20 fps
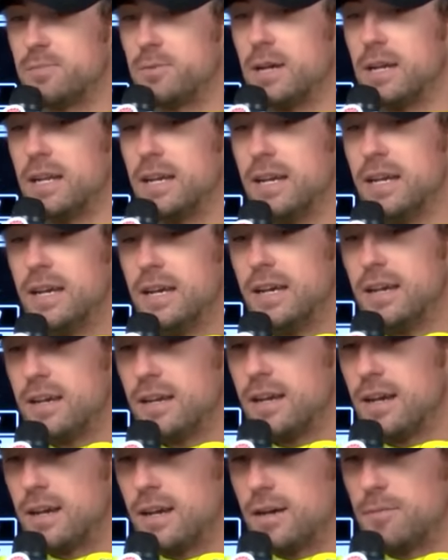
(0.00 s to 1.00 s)
But
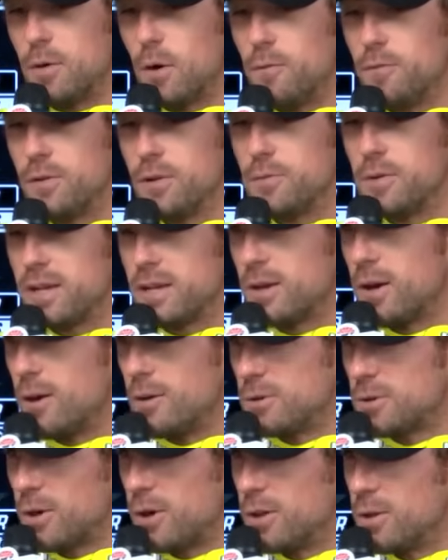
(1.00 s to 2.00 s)
hopefully we can
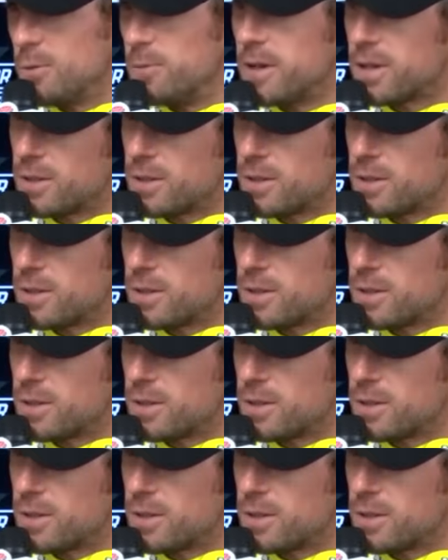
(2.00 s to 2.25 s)
all draw a little